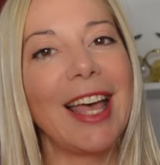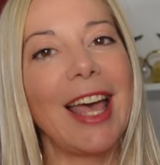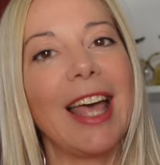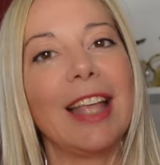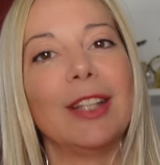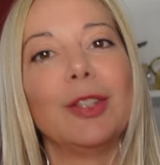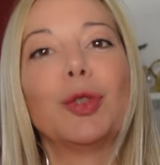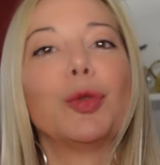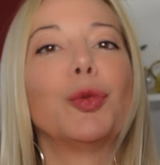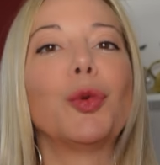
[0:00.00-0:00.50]

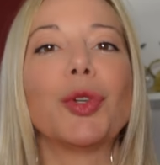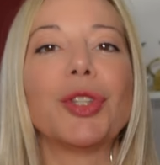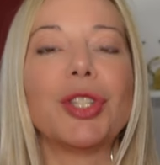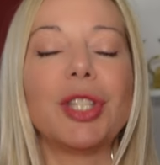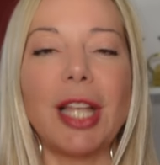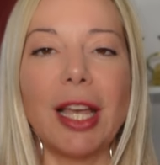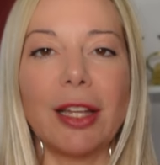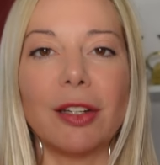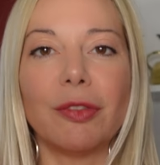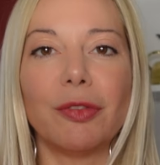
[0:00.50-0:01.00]
And towards
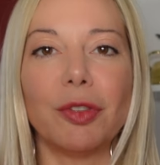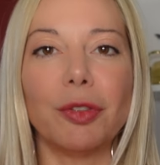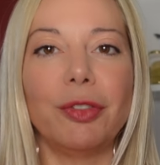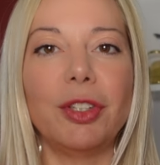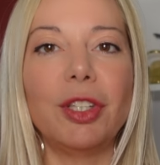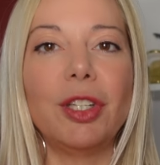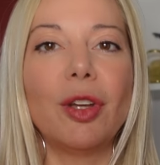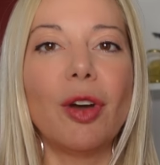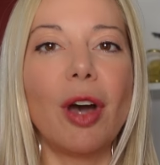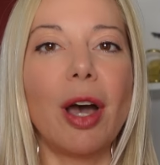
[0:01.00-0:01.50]
the end of the
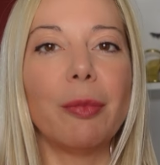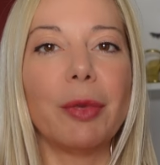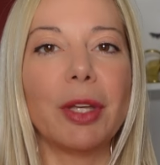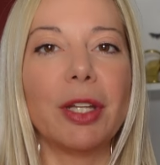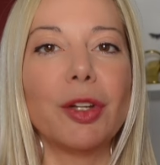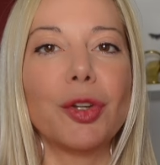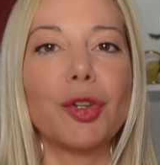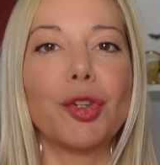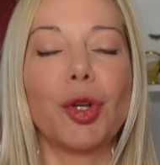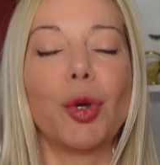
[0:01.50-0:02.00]
video, I'm
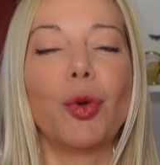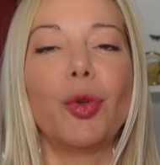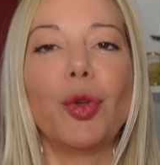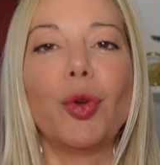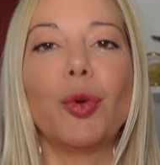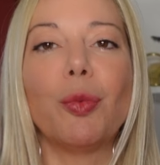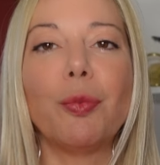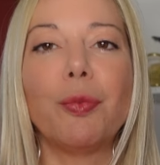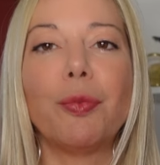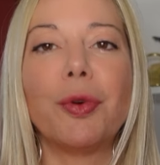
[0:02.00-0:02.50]
going to show
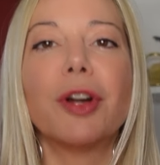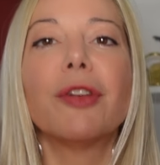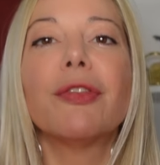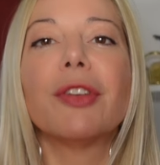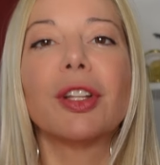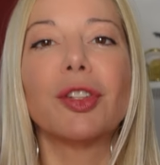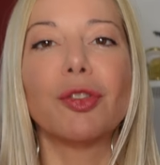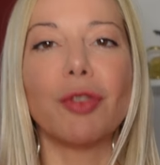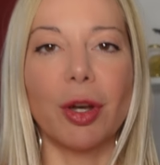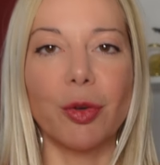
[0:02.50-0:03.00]
you
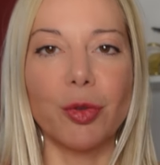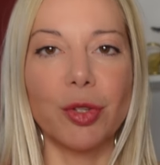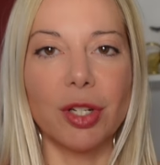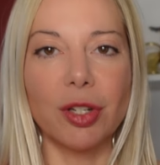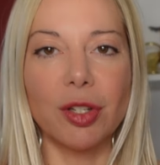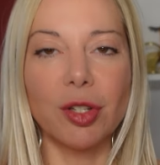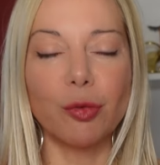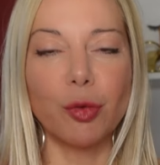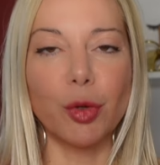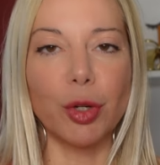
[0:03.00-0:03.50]
perfect
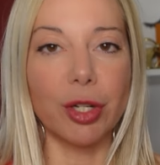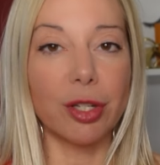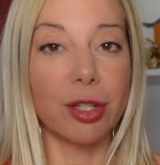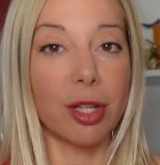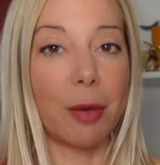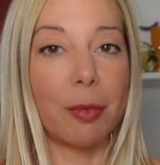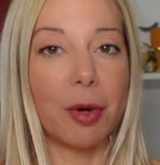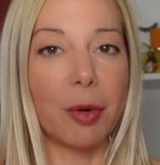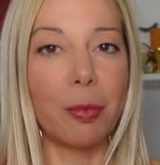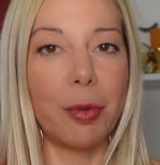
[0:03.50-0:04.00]
trousers for a
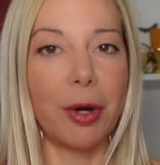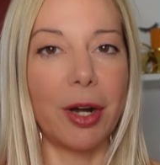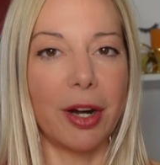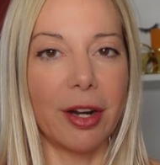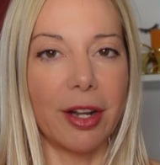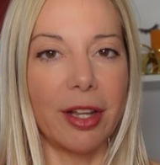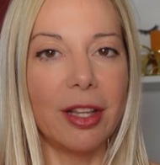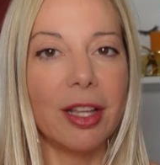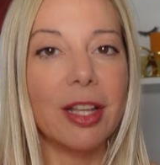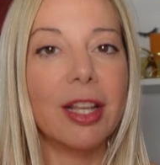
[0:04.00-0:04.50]
summer
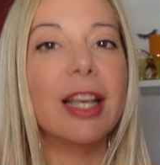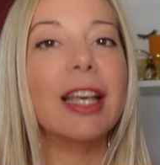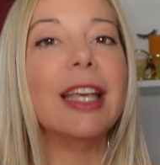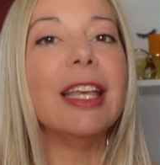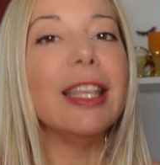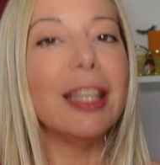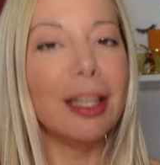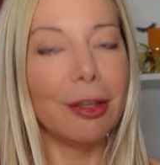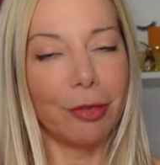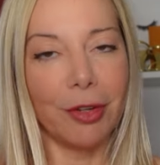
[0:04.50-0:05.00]
party,
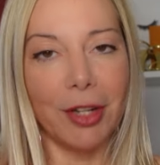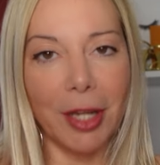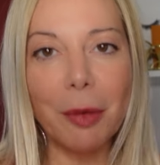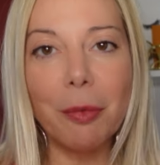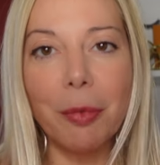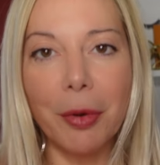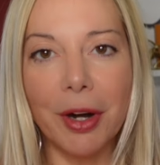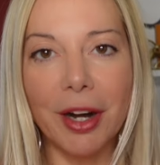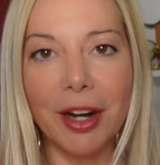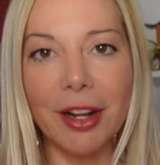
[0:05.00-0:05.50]

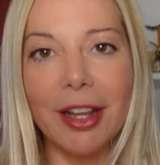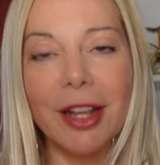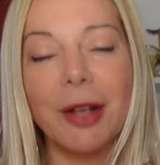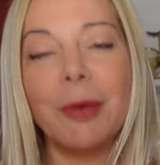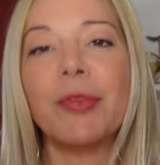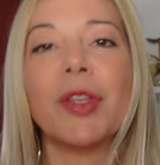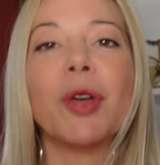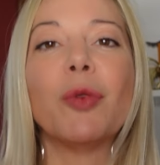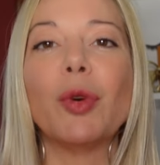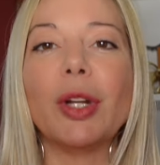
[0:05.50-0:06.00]
evening party,
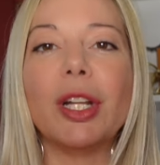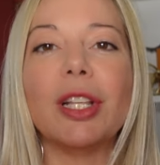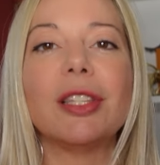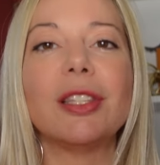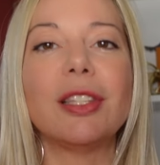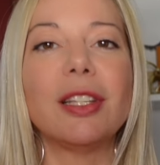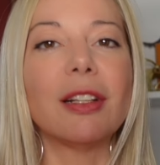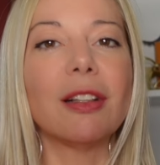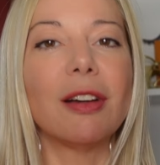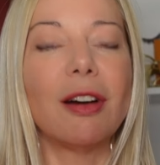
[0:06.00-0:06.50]
when it's
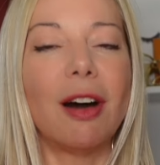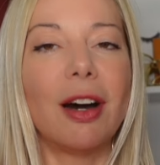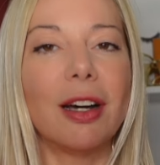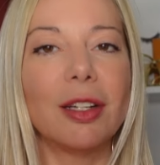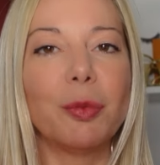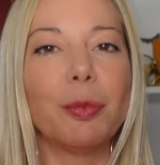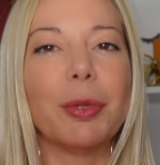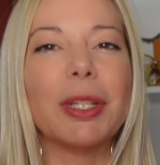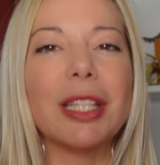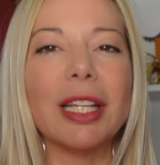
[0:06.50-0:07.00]
still
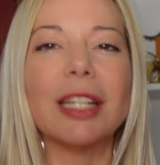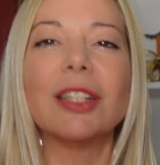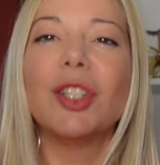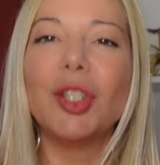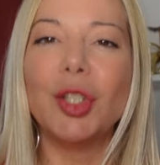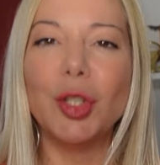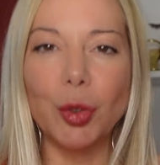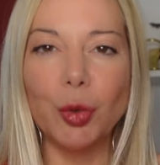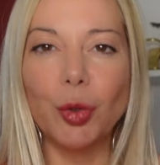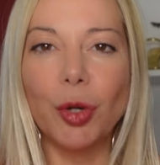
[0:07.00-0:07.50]
hot but not
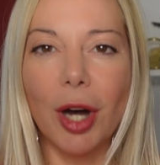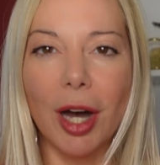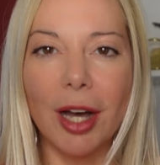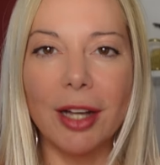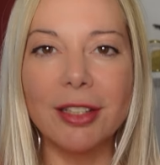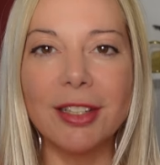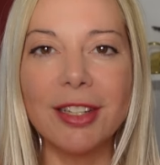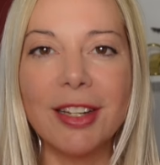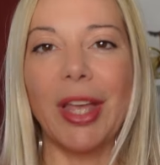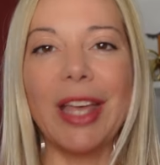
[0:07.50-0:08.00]
too
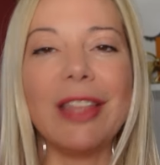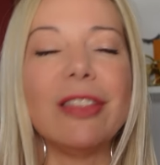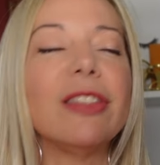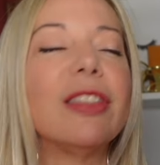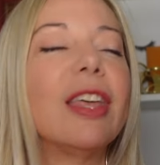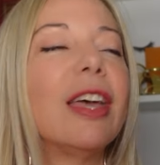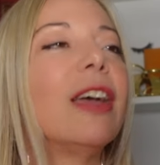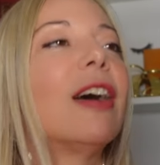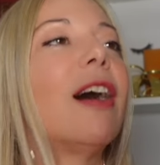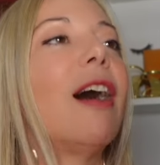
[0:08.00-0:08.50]
hot. And
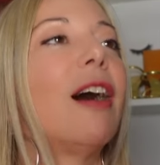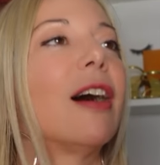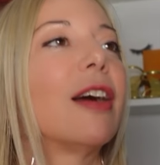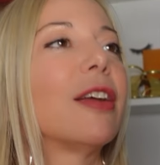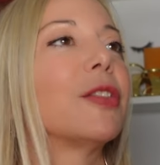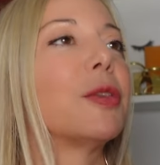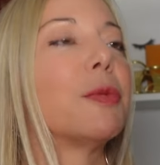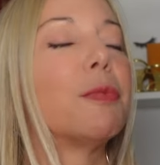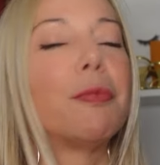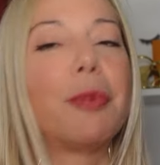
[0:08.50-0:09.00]
they
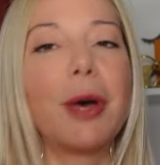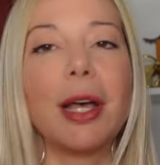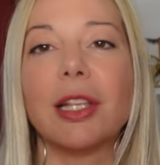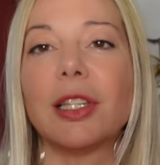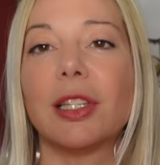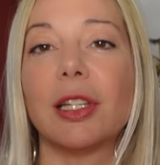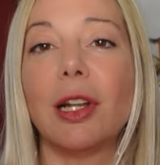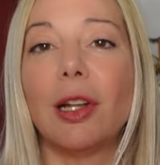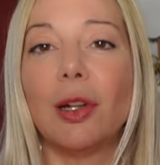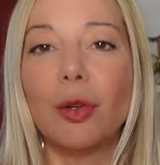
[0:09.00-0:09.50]
are the
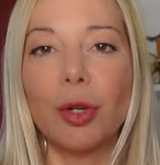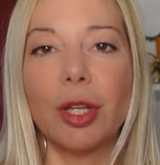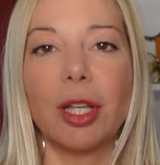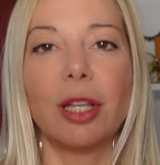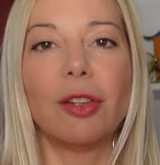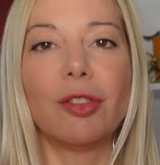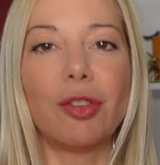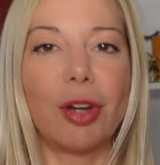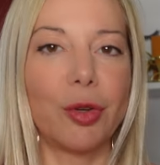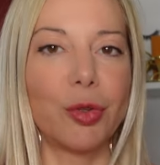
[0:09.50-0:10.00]
best
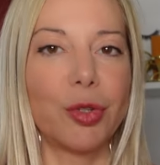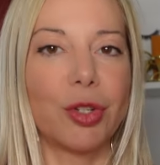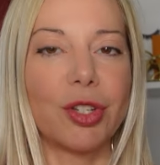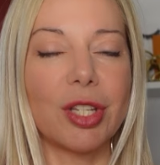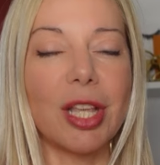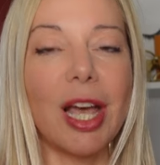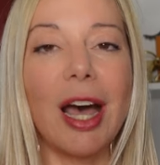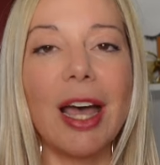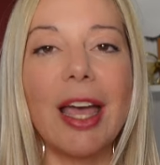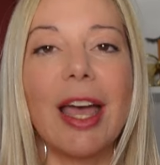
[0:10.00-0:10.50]
looking
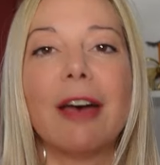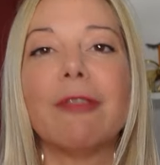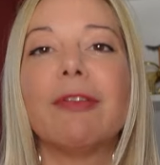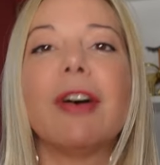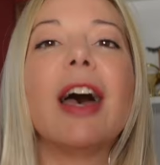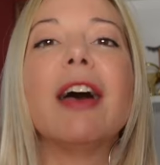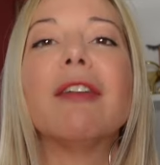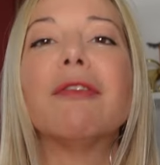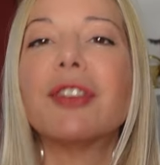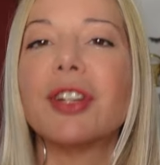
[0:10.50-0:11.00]
trousers I have
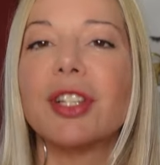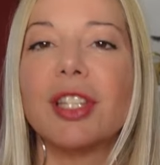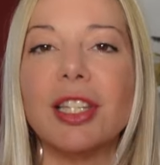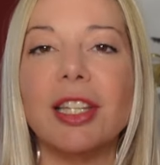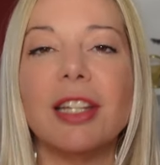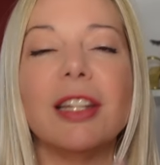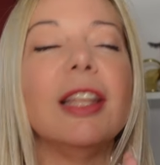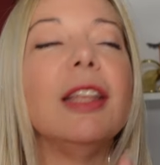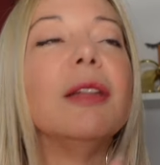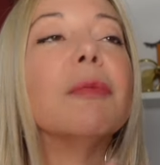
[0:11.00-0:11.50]
ever
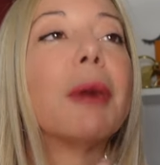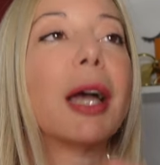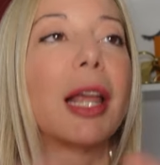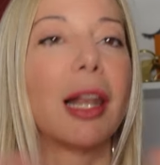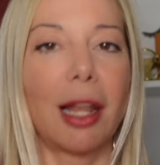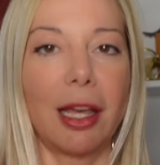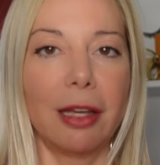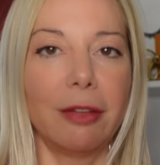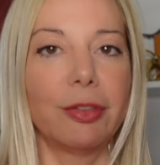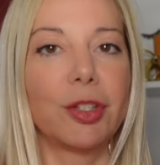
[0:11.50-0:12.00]
seen in my
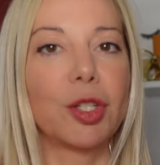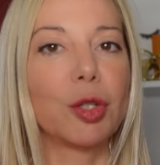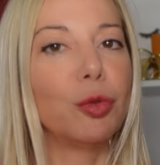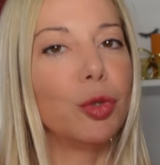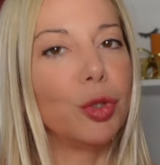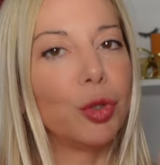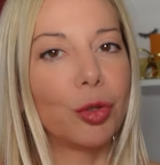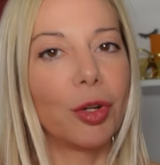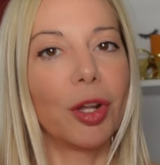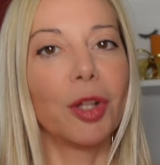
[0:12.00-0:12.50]
life, so
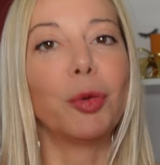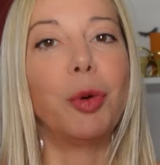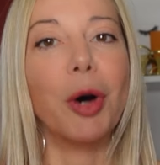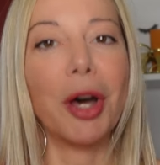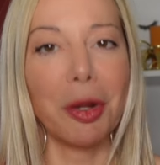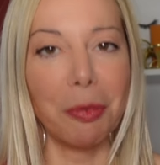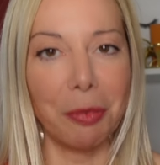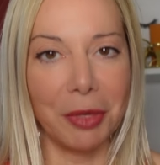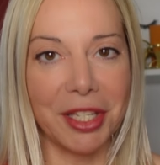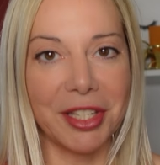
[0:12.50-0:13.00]
you do not
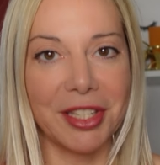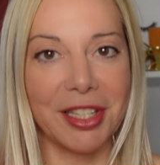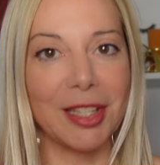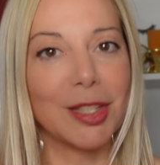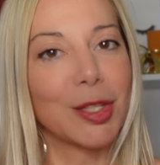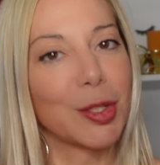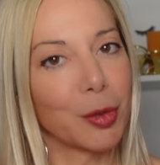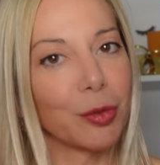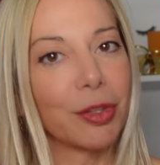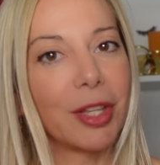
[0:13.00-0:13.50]
want to miss
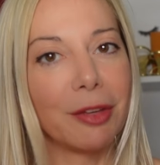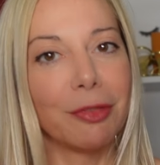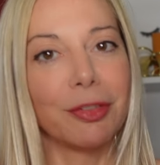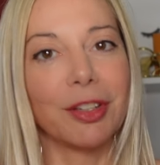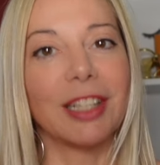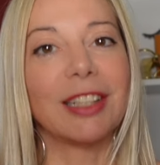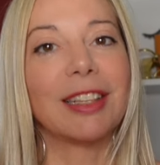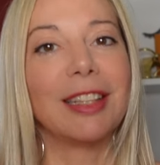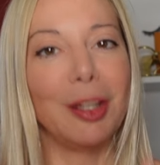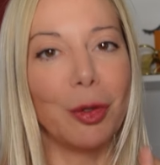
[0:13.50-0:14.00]
this. So
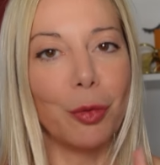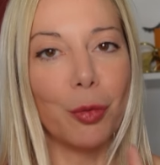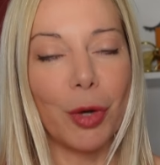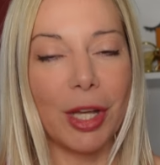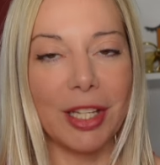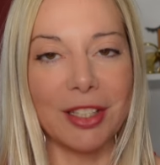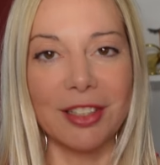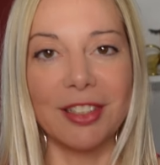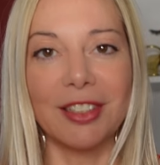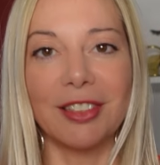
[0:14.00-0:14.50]
definitely
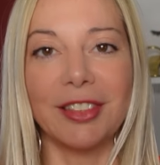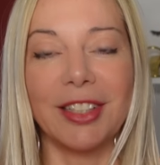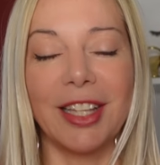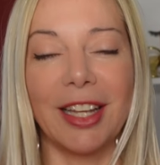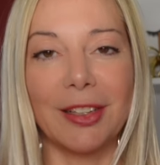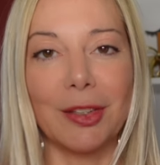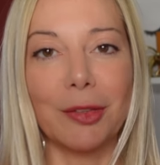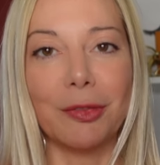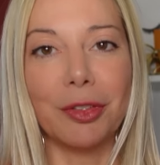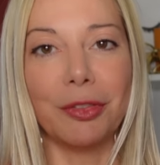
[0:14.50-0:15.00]
wait until the
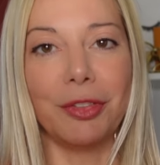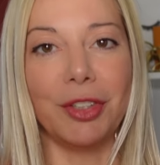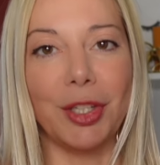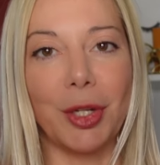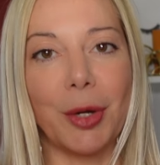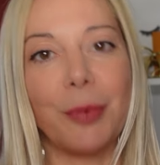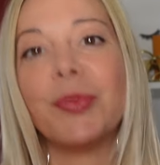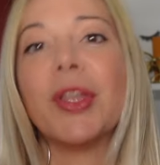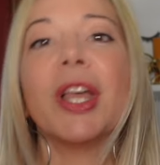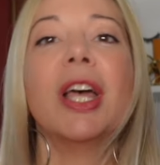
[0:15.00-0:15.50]
end of the
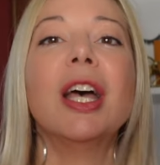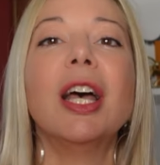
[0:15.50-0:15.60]
video.